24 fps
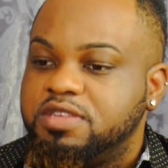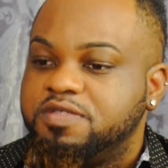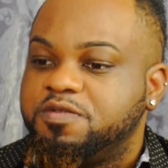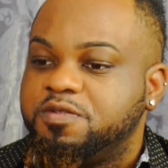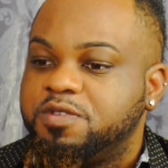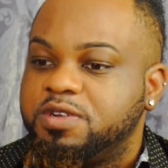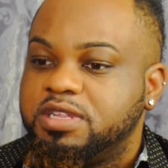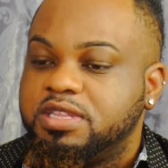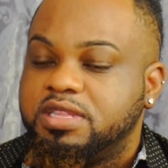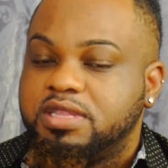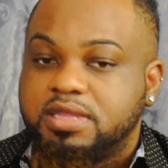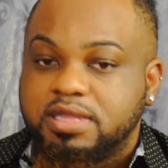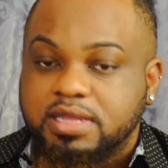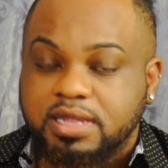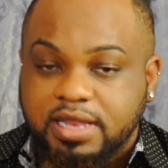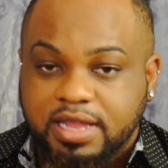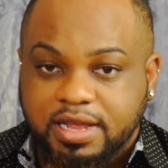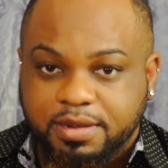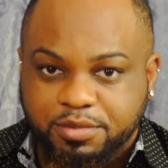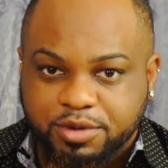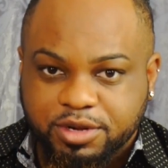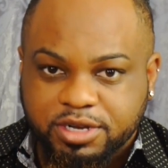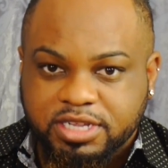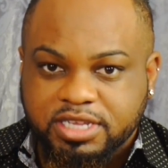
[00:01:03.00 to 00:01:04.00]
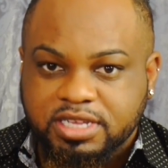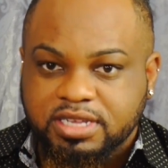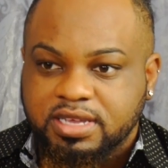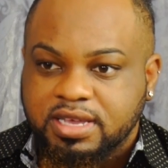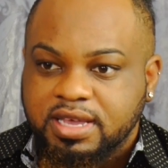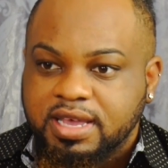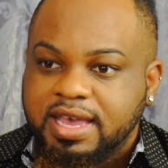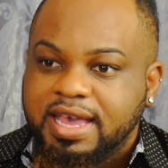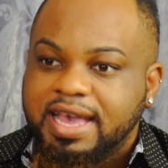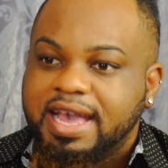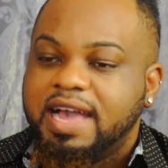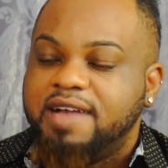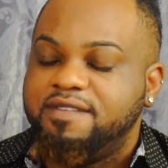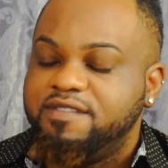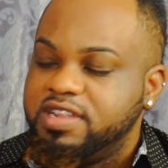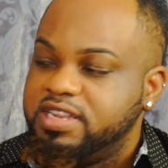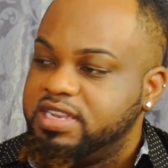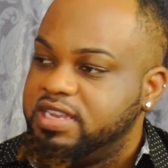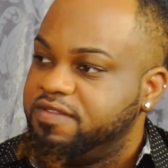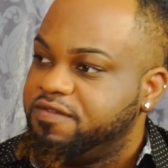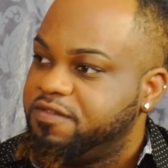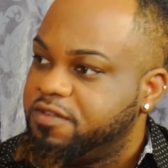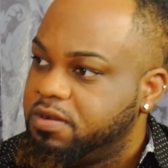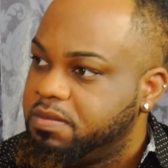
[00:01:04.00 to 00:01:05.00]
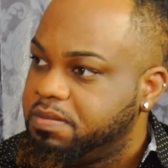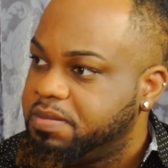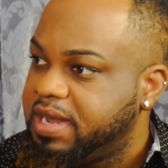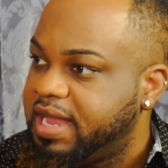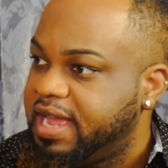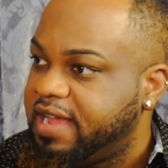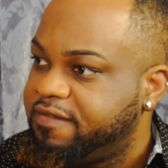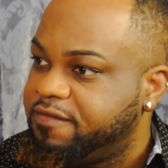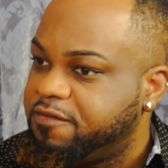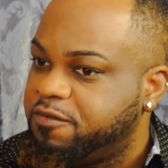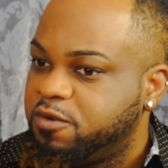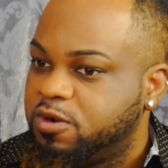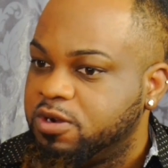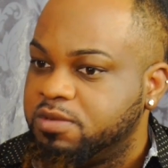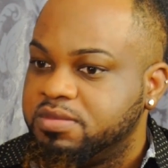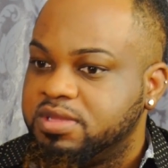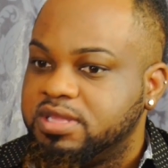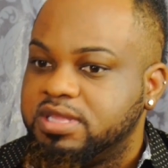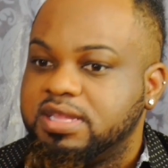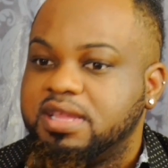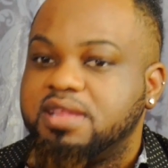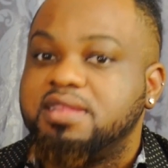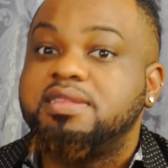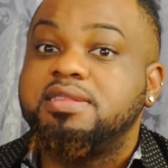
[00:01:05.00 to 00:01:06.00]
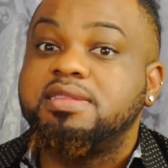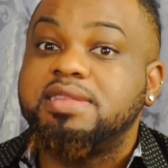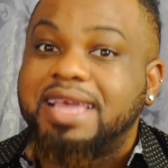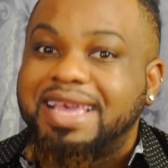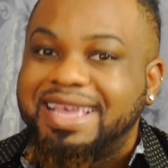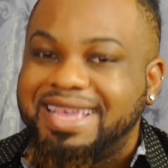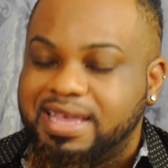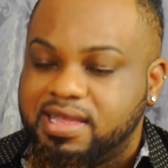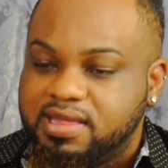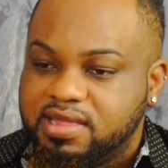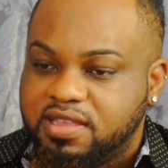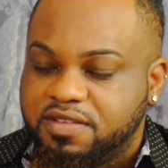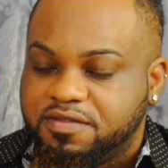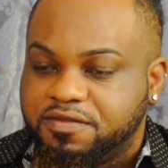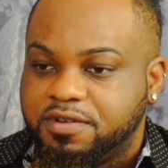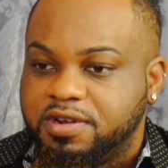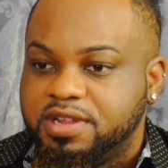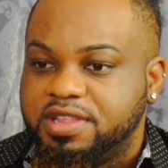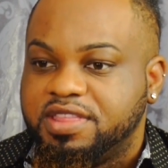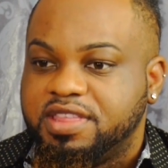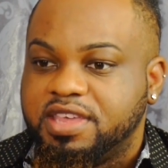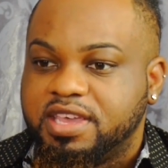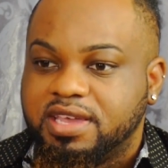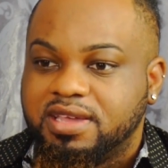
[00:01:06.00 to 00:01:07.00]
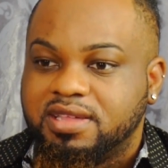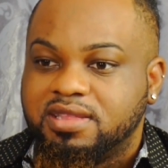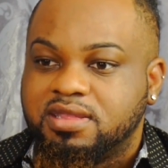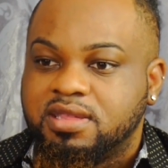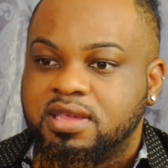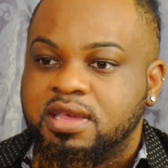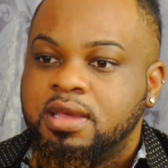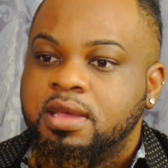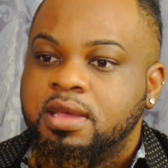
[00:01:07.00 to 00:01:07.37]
different celebrity having different platforms, saying different things,